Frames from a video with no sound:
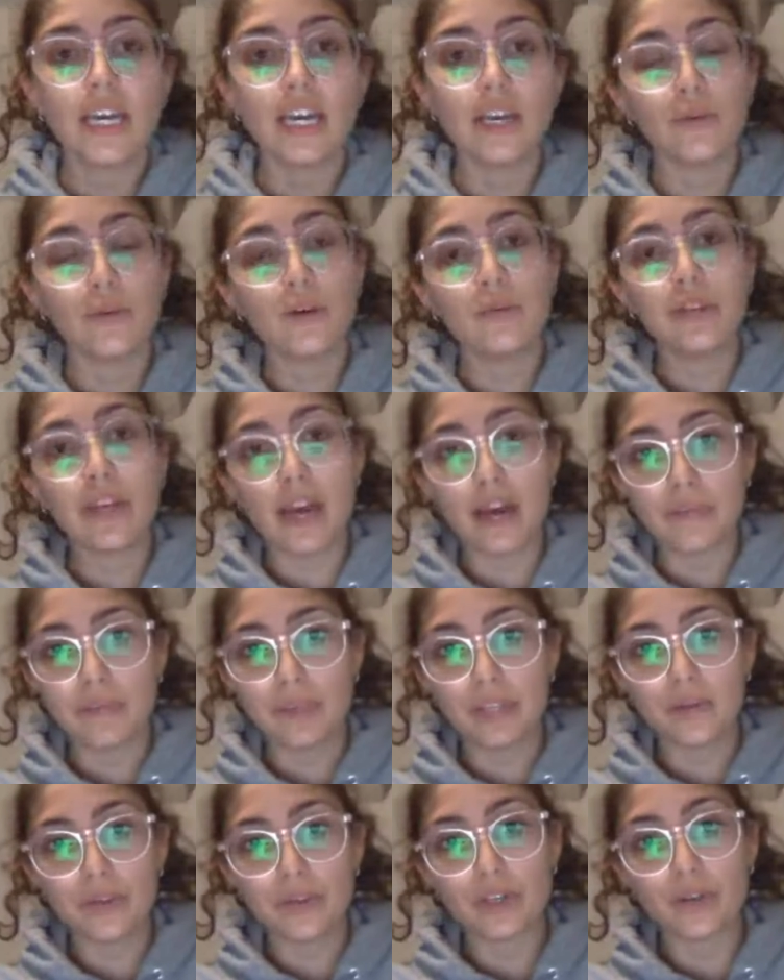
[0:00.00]
It will not
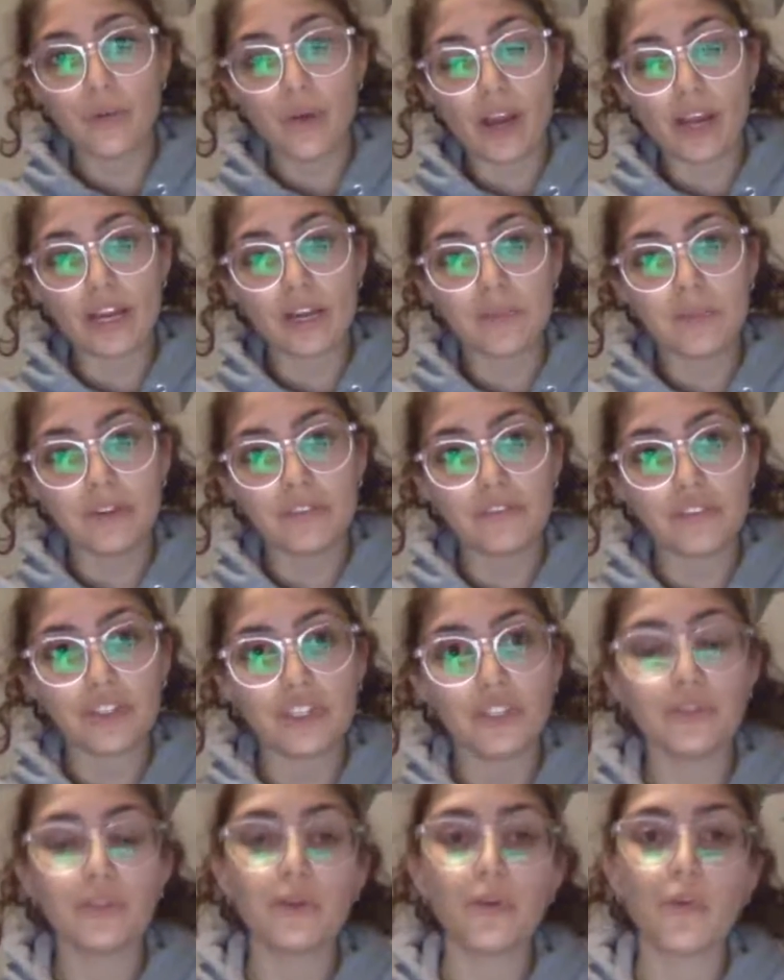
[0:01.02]
be a requirement for
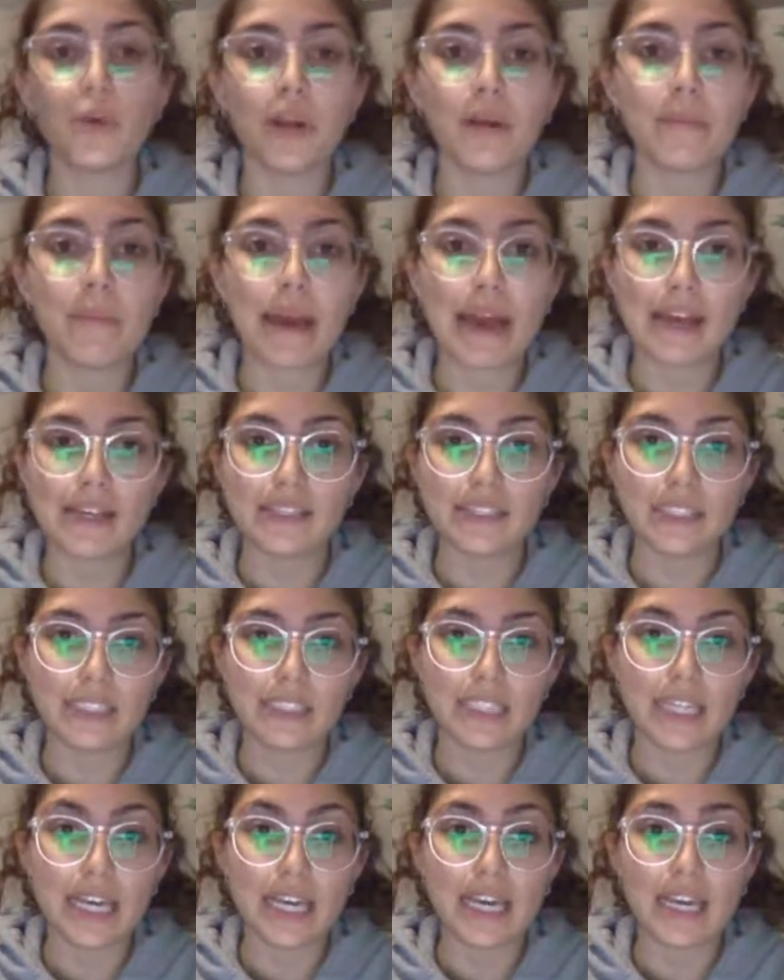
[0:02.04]
you to wear
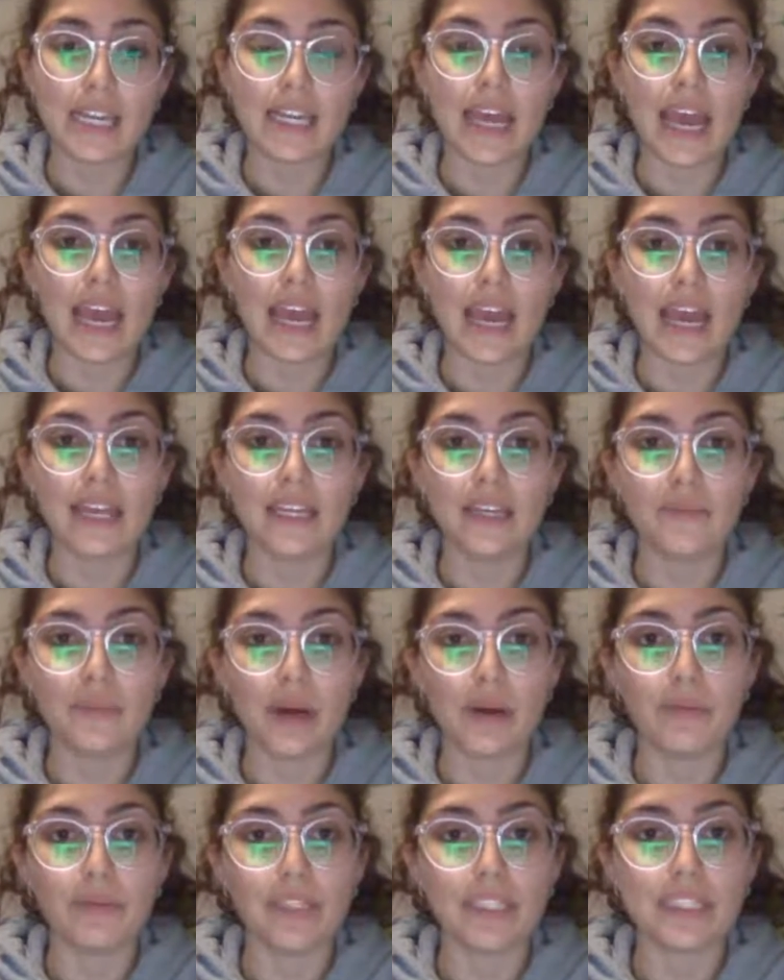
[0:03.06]
masks in any
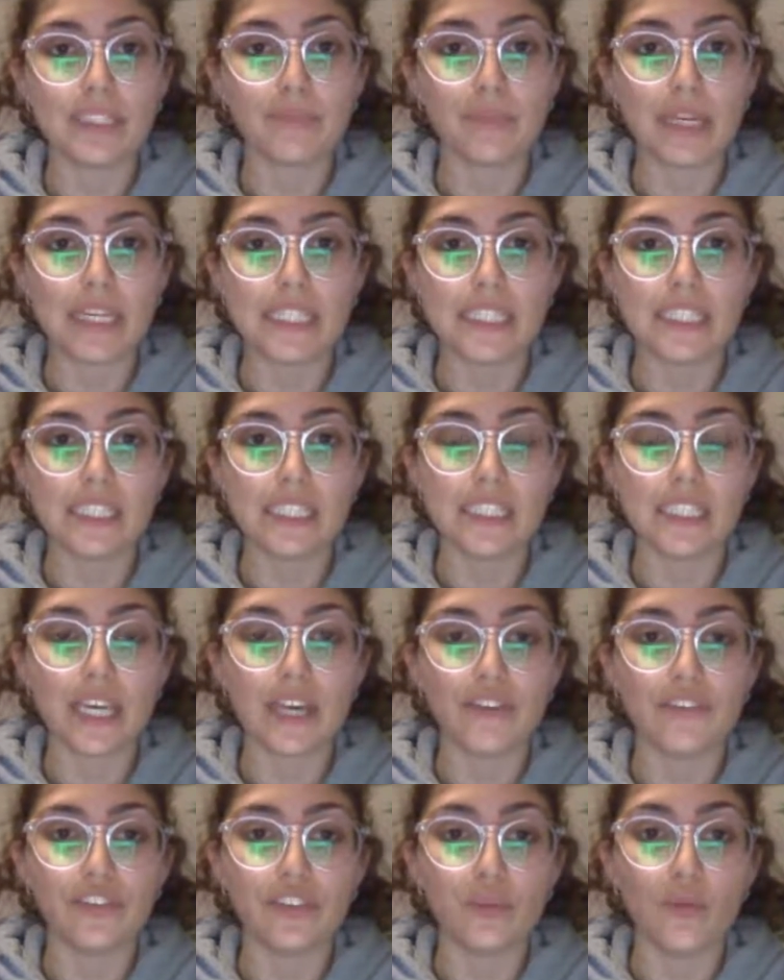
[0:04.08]
public spaces
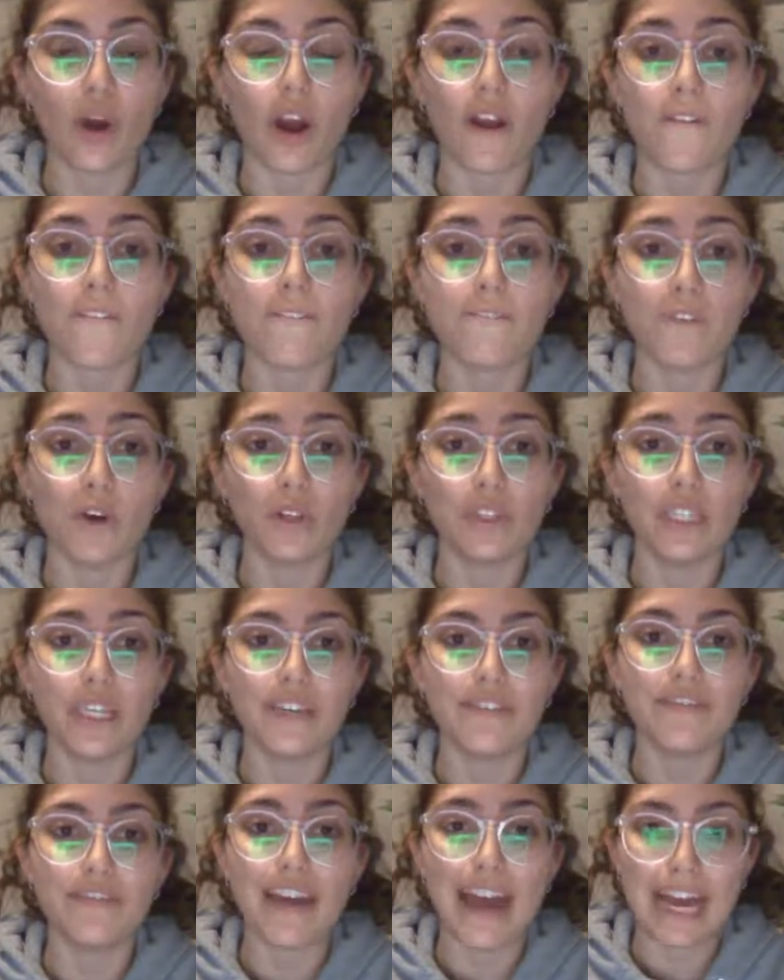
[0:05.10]
if you are
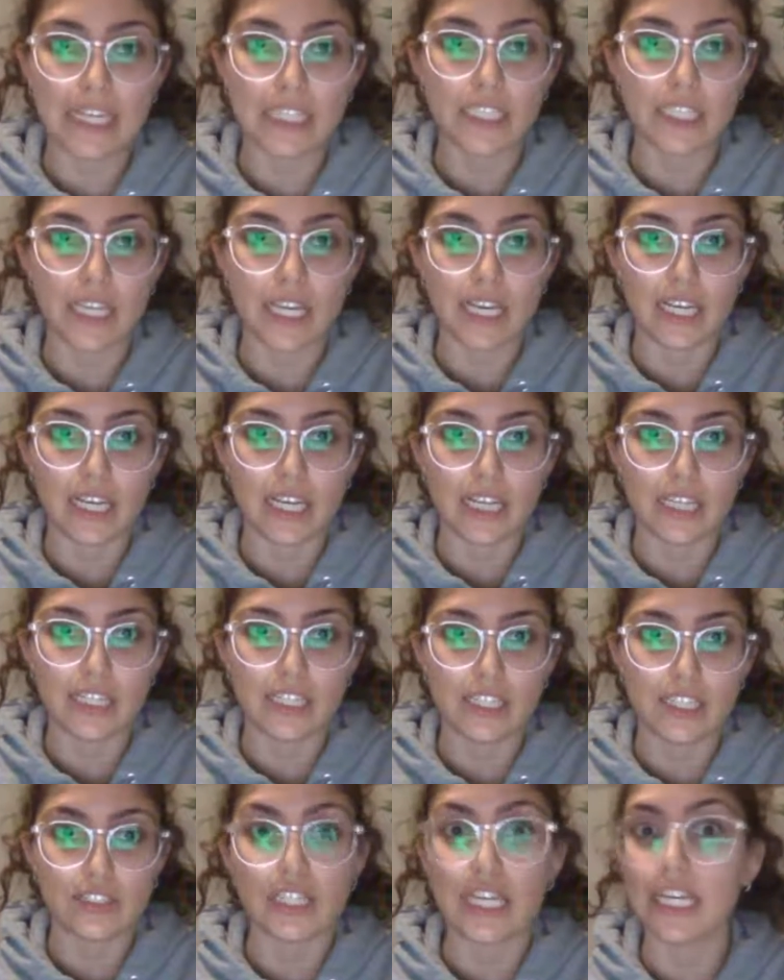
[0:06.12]
fully vaccinated.
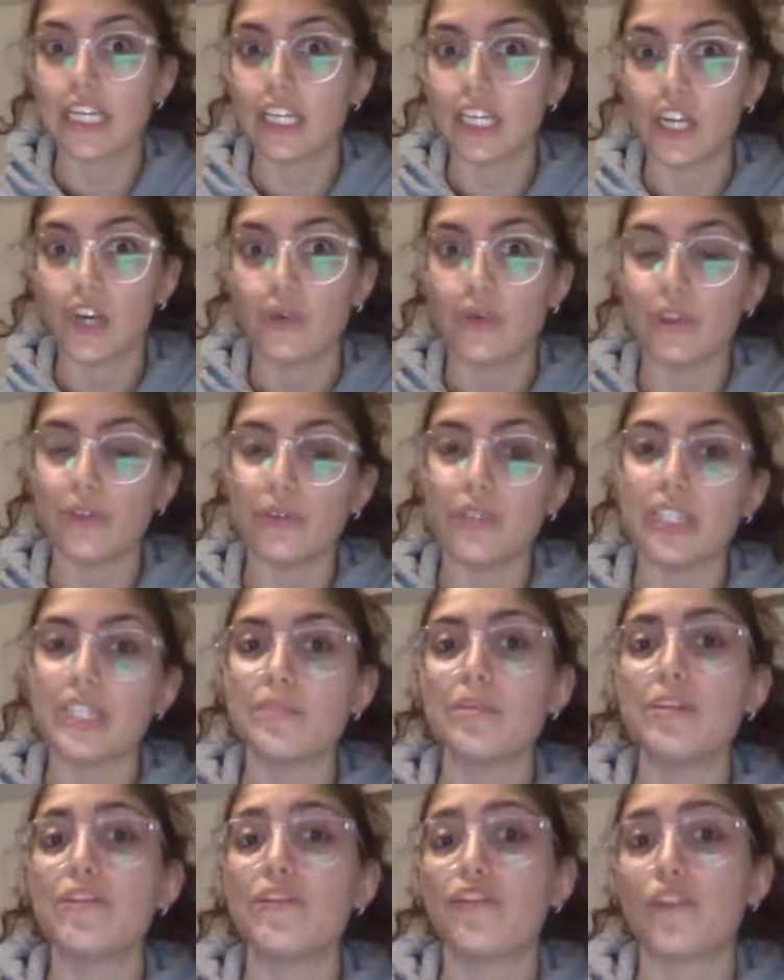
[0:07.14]
So take note, you need
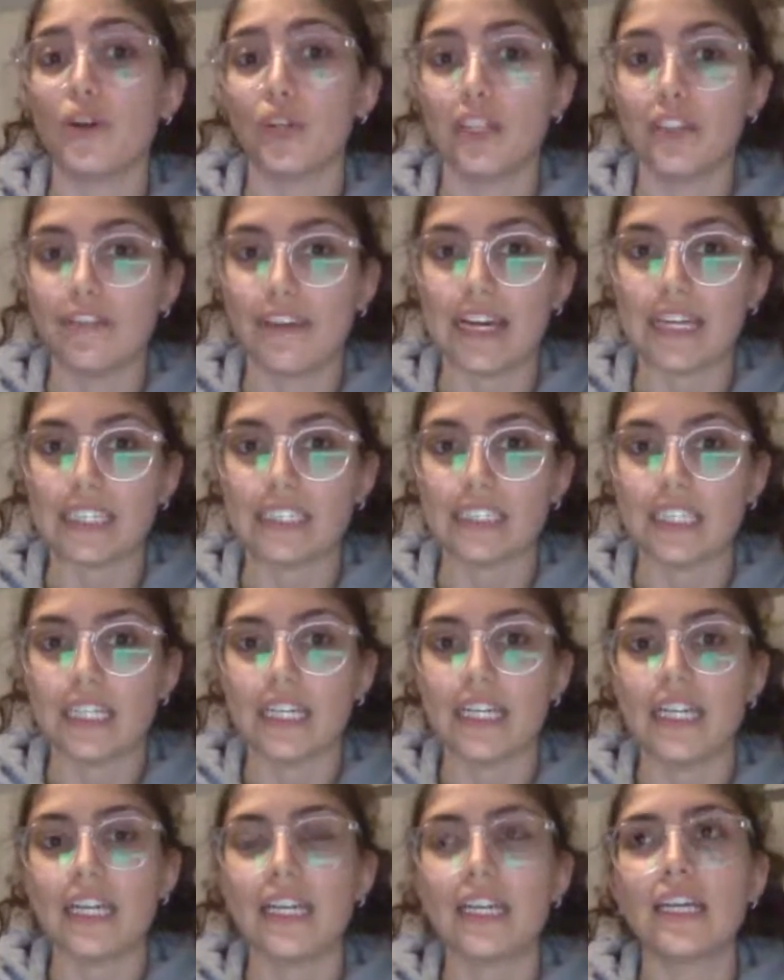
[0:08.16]
to be fully
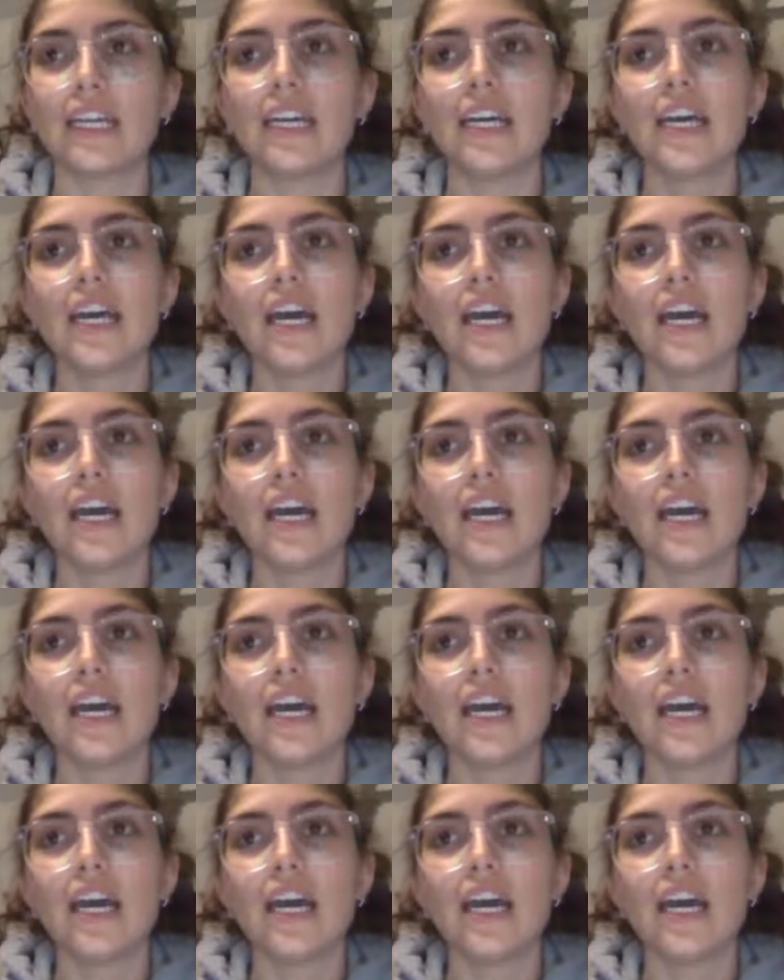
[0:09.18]
vaccinated.